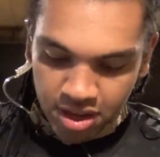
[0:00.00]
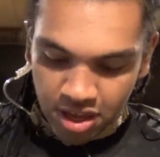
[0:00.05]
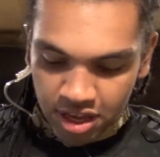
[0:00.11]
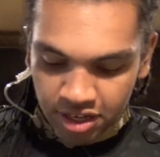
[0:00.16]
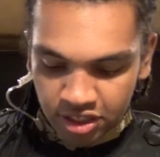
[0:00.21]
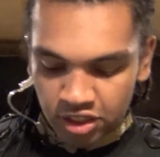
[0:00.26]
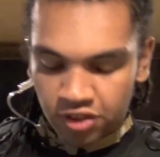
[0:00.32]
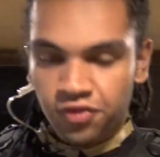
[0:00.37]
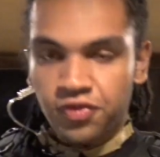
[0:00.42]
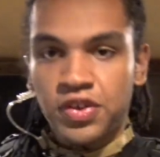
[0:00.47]
It
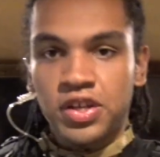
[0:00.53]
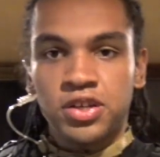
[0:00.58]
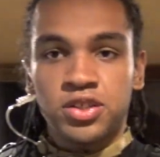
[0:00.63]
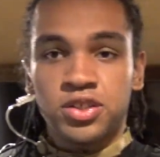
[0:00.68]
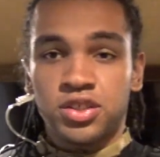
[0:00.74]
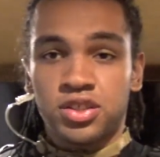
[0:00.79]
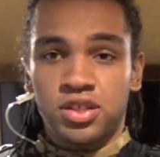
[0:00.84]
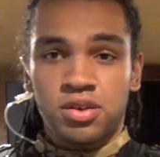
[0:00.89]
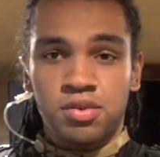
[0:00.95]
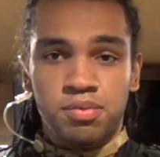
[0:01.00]
just
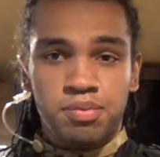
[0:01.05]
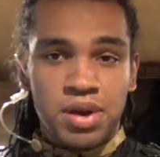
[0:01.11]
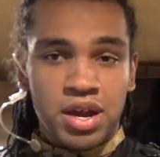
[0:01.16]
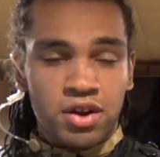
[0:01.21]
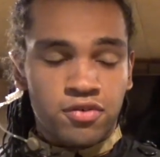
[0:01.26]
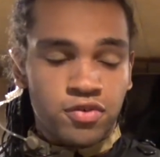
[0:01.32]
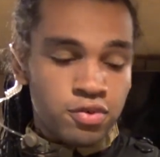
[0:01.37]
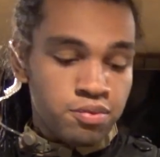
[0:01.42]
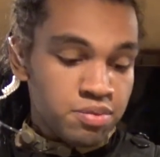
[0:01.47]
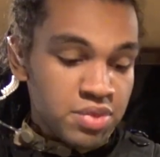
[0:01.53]
feels
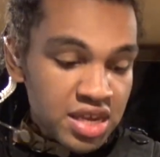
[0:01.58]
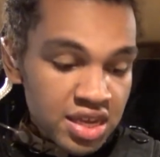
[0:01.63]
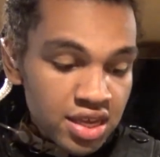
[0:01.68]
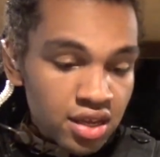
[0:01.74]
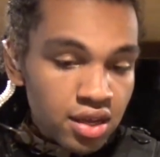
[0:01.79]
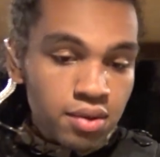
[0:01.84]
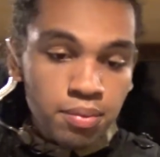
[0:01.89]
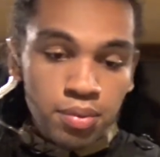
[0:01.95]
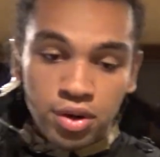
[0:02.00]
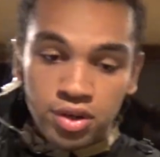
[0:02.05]
better for
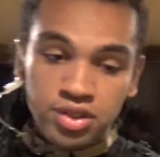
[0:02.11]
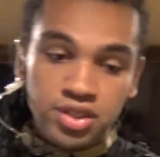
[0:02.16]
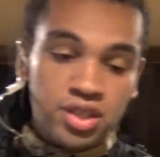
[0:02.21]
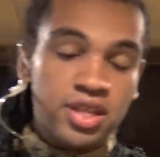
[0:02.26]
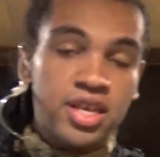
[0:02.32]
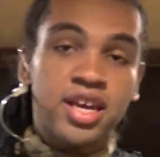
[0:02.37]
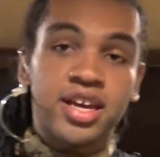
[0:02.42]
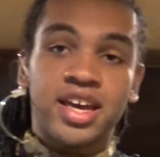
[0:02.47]
me personally.